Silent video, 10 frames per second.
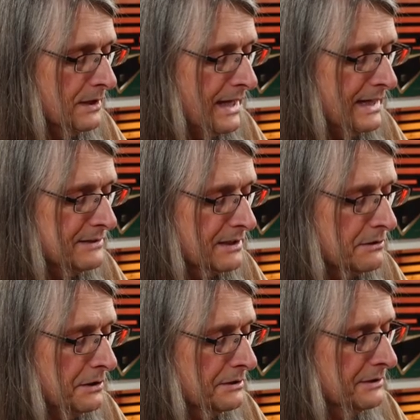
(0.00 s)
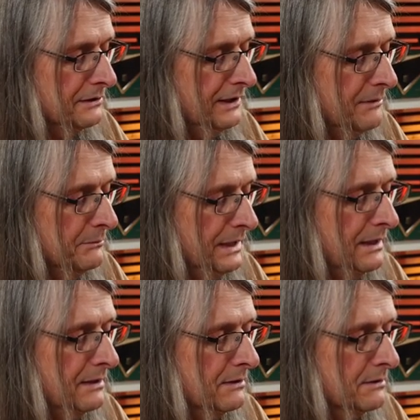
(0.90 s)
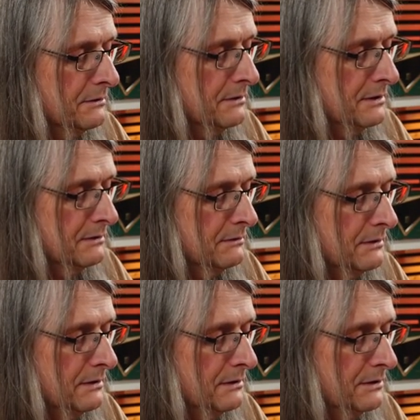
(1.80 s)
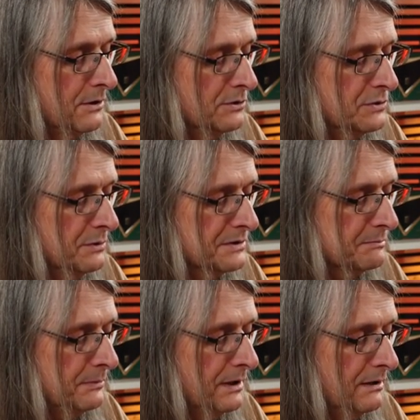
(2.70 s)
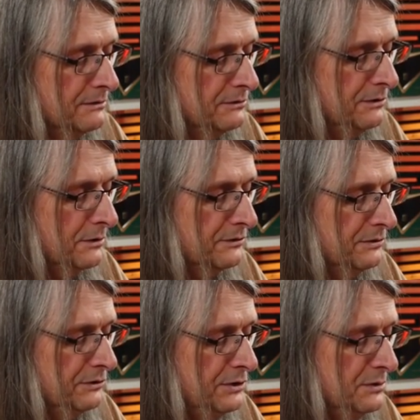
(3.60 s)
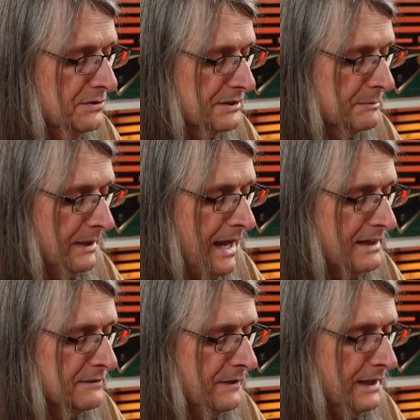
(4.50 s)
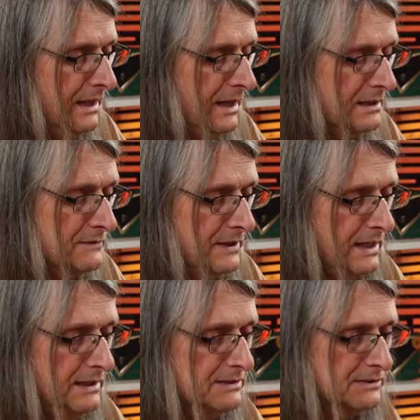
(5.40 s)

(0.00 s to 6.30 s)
I had that card that let me go to a uh, you know to use a space activate activate any